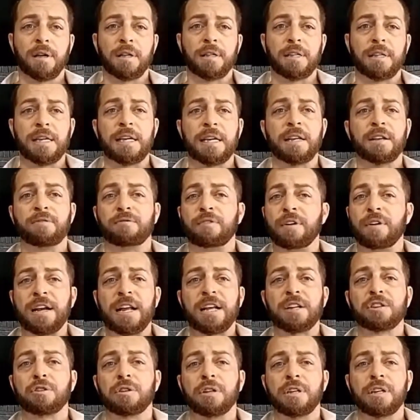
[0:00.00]
and the
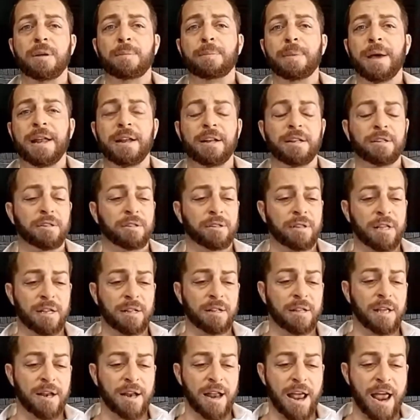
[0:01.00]
financial independence
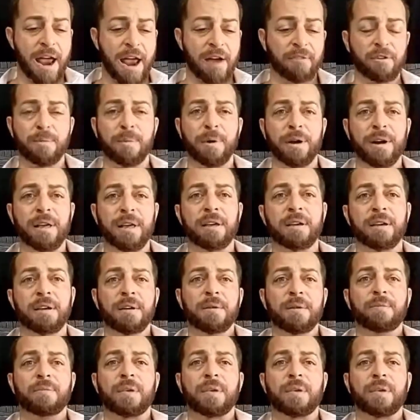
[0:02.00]
that everybody